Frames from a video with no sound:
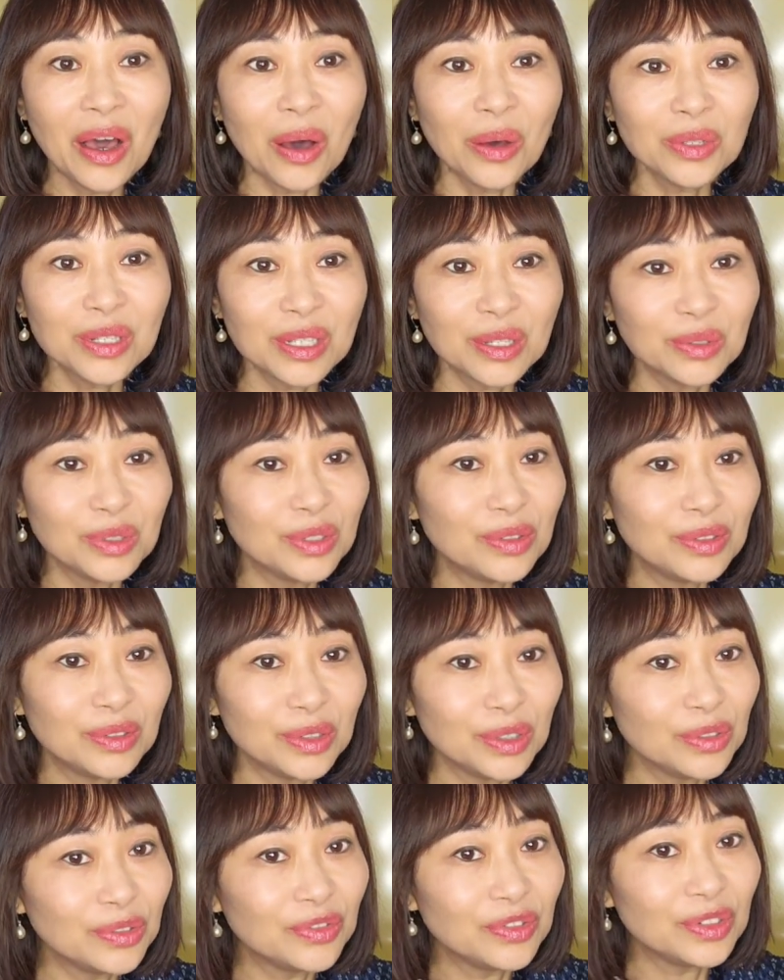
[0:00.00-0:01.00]
Also, if
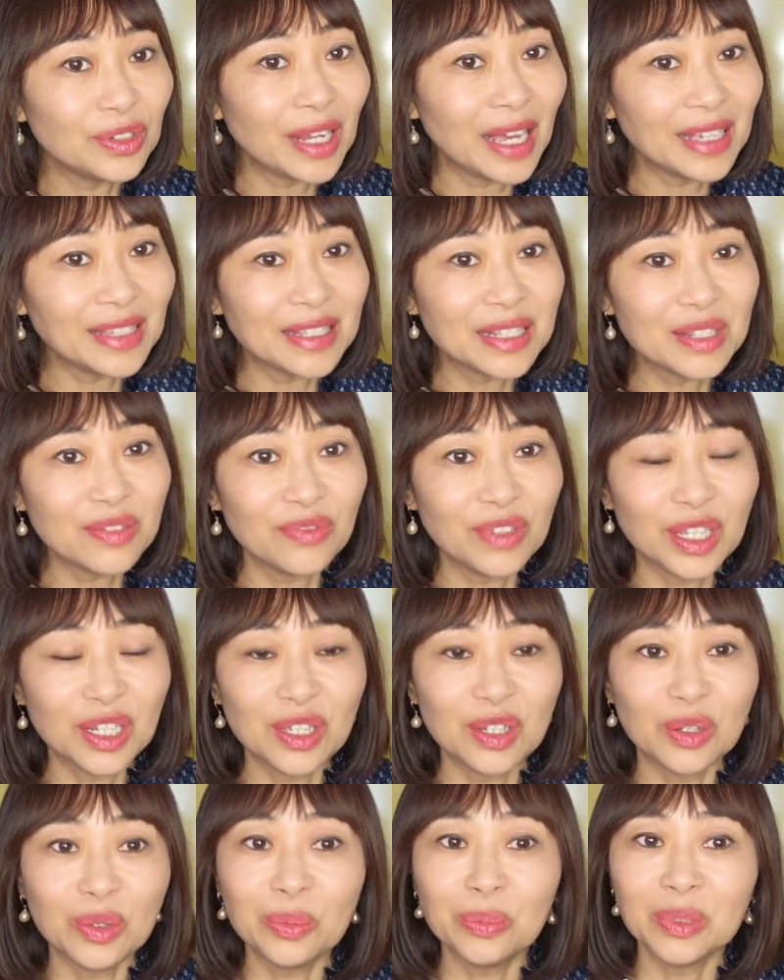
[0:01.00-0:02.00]
you like this
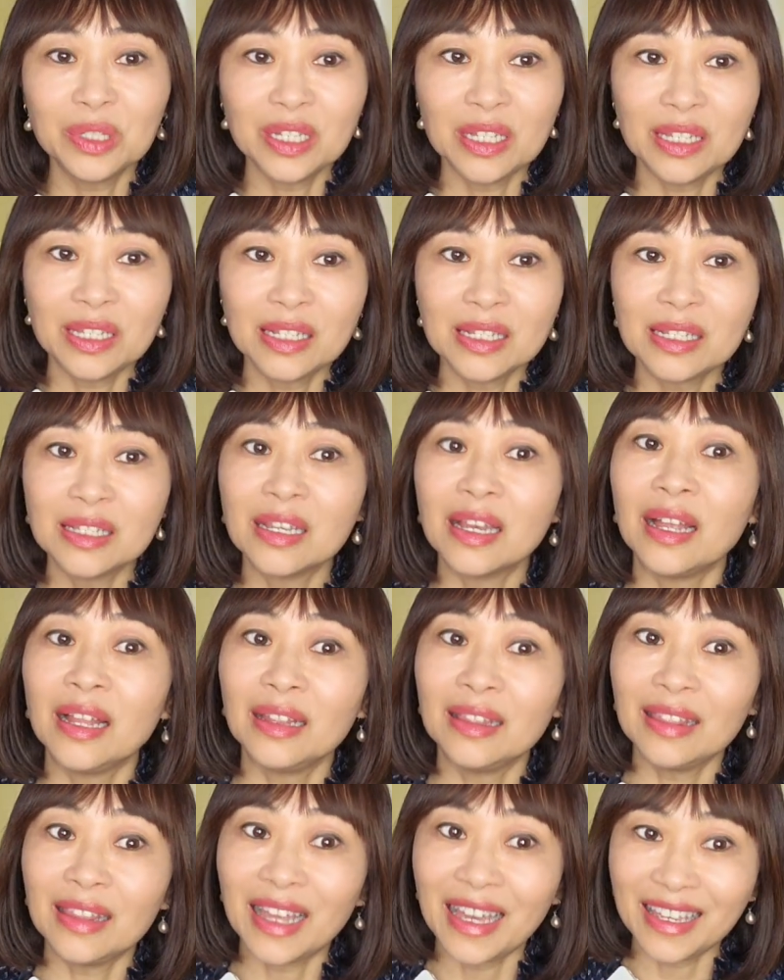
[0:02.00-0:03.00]
video, please
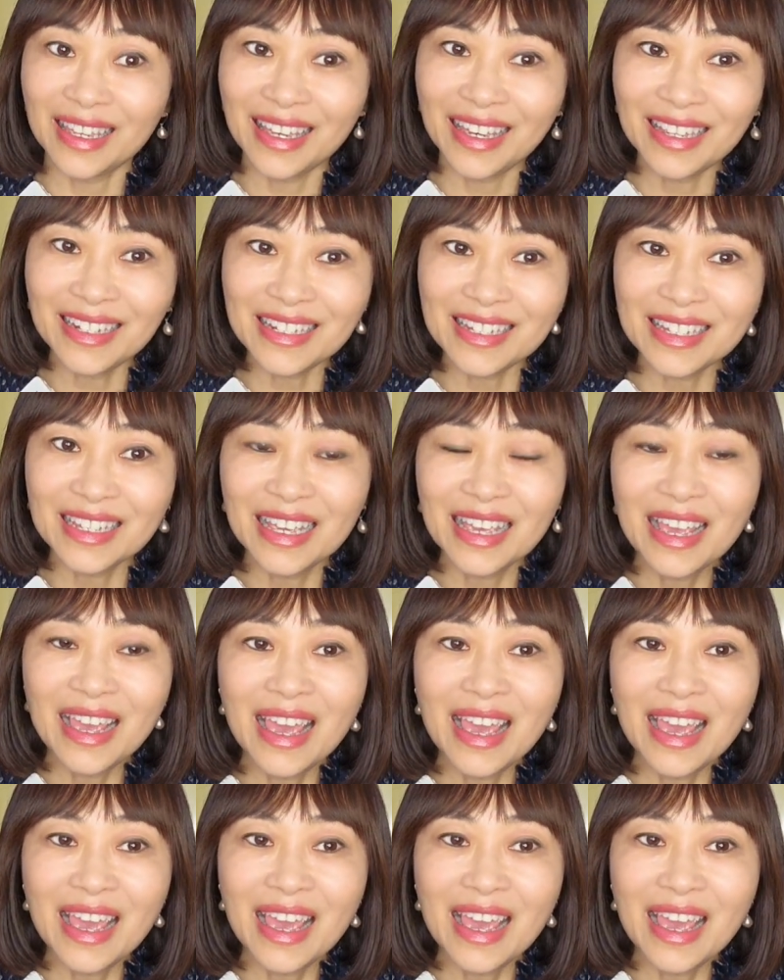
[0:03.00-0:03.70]
like it